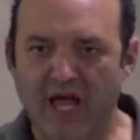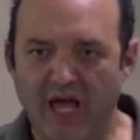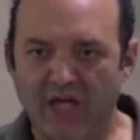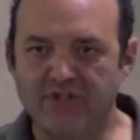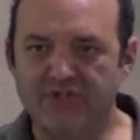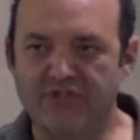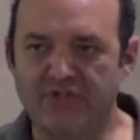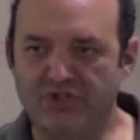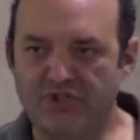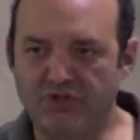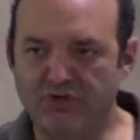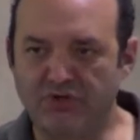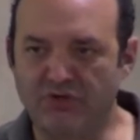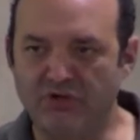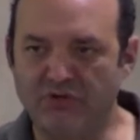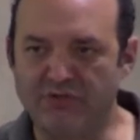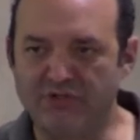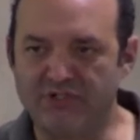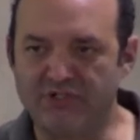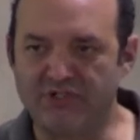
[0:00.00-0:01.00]
as the
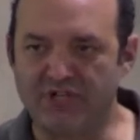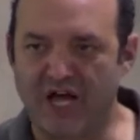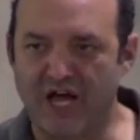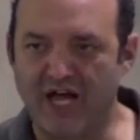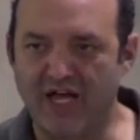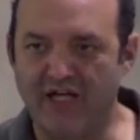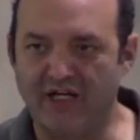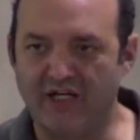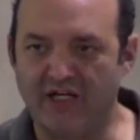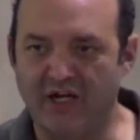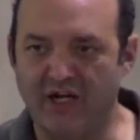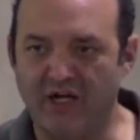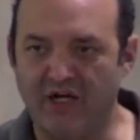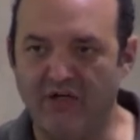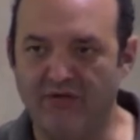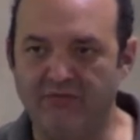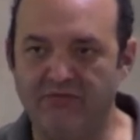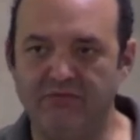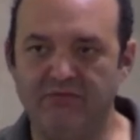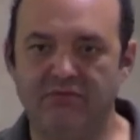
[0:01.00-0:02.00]
true Messiah
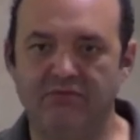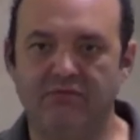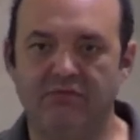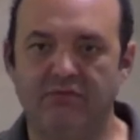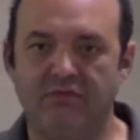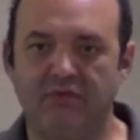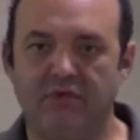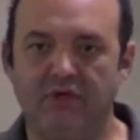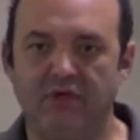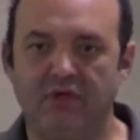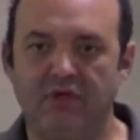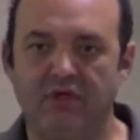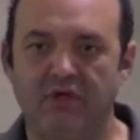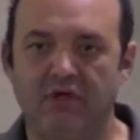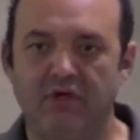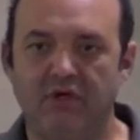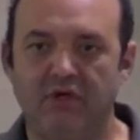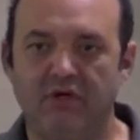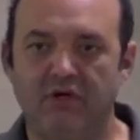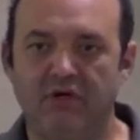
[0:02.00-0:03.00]
come
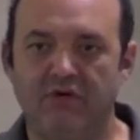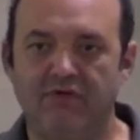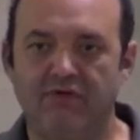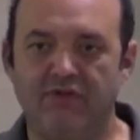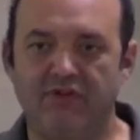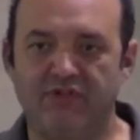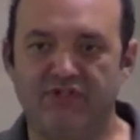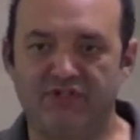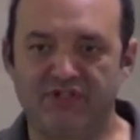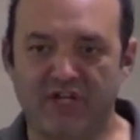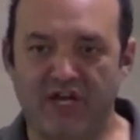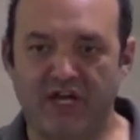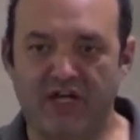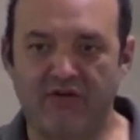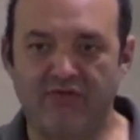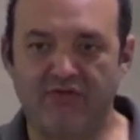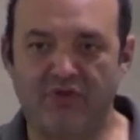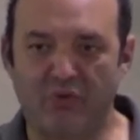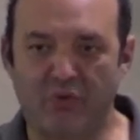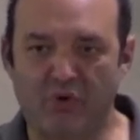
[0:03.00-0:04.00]
for the
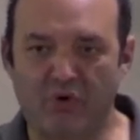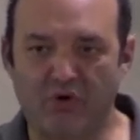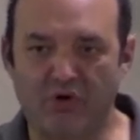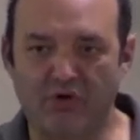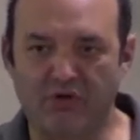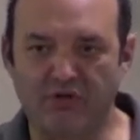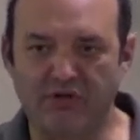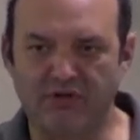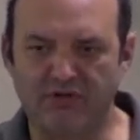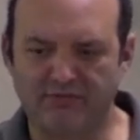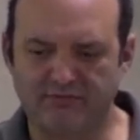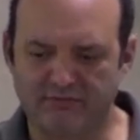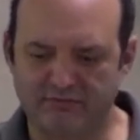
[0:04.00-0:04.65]
sake of the world.